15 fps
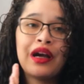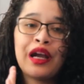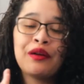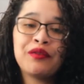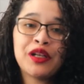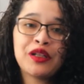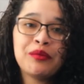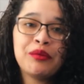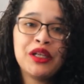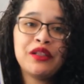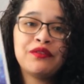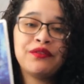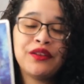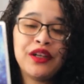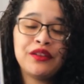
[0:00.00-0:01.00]
I
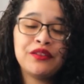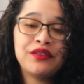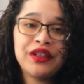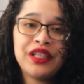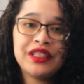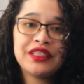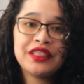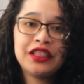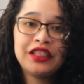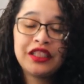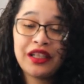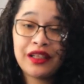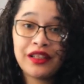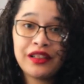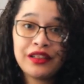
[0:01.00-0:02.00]
recommend Final Fantasy X.
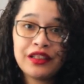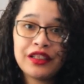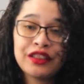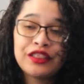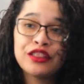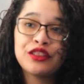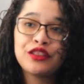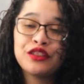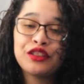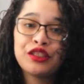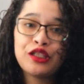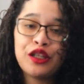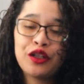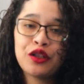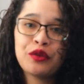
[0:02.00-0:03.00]
It's a good
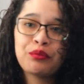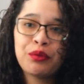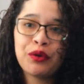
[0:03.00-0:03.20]
starting